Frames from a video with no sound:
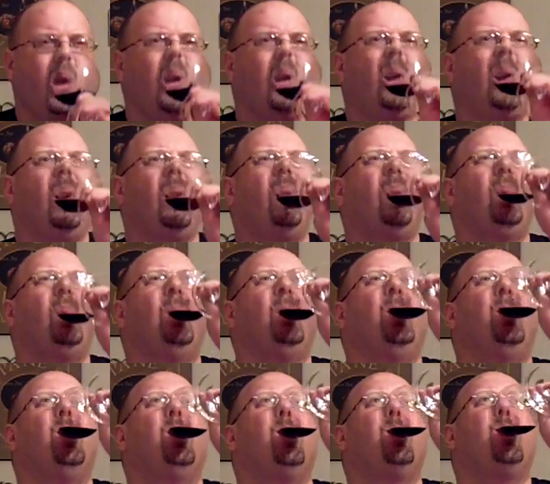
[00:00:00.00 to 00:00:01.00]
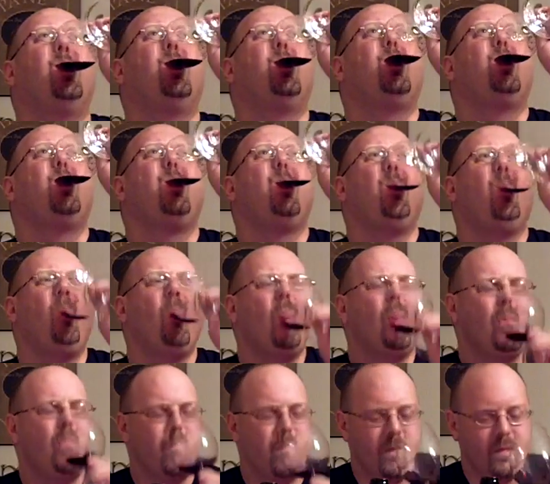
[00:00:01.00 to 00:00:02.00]

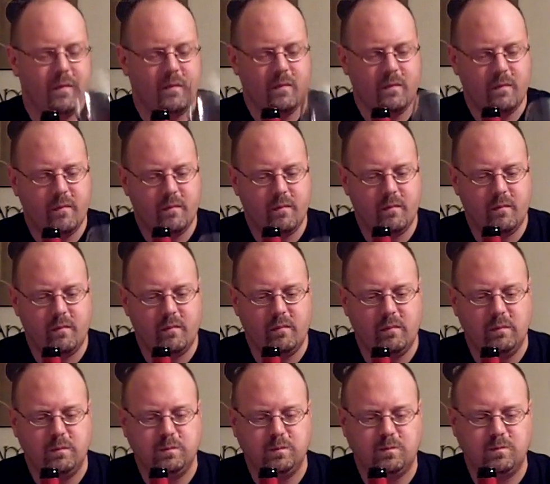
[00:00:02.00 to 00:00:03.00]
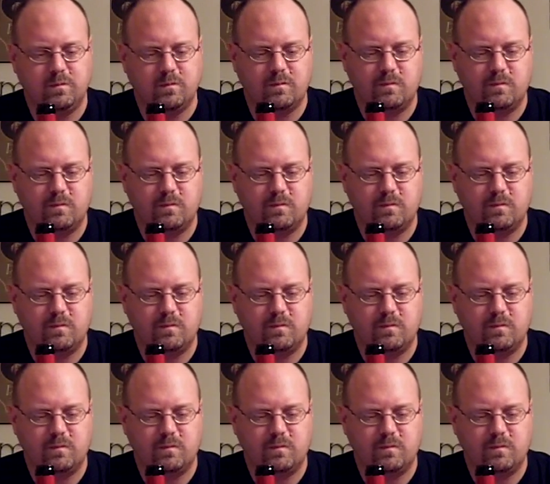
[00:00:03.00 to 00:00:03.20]
(silence)